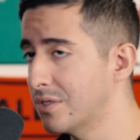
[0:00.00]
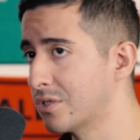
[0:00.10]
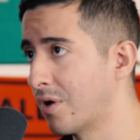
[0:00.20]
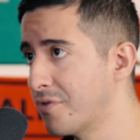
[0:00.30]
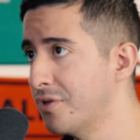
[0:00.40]

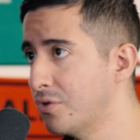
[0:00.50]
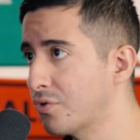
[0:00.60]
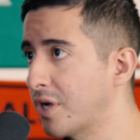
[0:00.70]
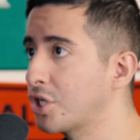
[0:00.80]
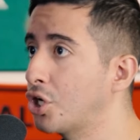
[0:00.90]
So I think
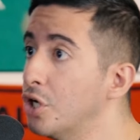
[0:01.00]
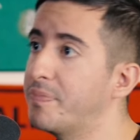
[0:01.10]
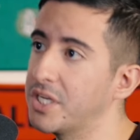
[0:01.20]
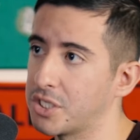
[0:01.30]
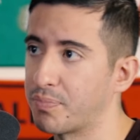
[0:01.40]
Ukraine
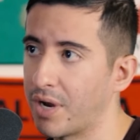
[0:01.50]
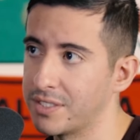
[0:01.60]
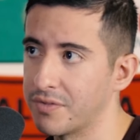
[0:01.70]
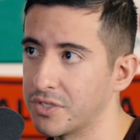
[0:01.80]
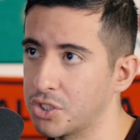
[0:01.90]
could be a
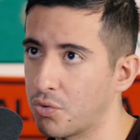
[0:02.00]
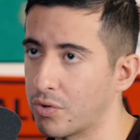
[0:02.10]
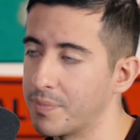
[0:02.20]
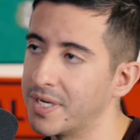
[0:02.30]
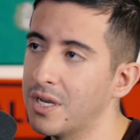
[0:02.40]
surprise at this
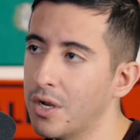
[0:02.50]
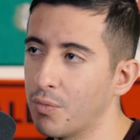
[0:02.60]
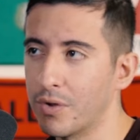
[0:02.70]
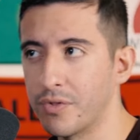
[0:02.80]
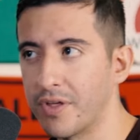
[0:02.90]
tournament,
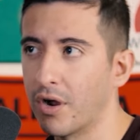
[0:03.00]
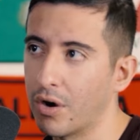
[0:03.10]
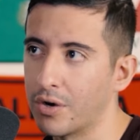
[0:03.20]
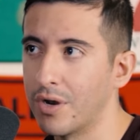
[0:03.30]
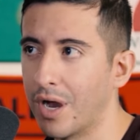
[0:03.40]
whether they
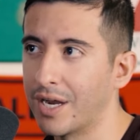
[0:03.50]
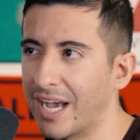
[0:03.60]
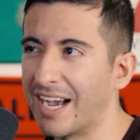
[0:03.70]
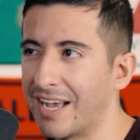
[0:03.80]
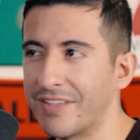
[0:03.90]
are or
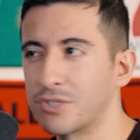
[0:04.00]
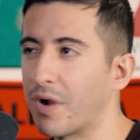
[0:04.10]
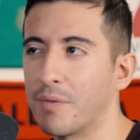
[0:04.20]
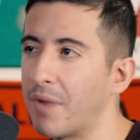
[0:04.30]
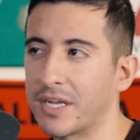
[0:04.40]
not. That's
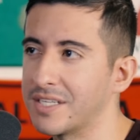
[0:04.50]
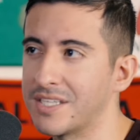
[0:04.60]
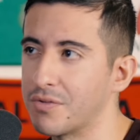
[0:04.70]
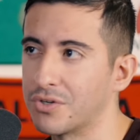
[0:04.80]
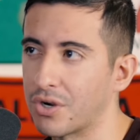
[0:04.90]
why I'm not going to
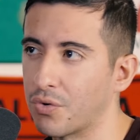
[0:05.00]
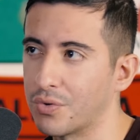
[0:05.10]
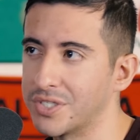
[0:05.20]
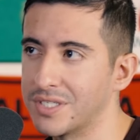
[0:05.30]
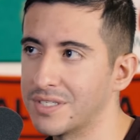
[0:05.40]
say they're dark
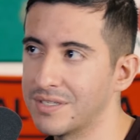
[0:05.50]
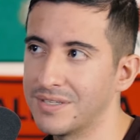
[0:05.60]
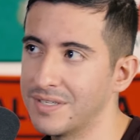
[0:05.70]
horses.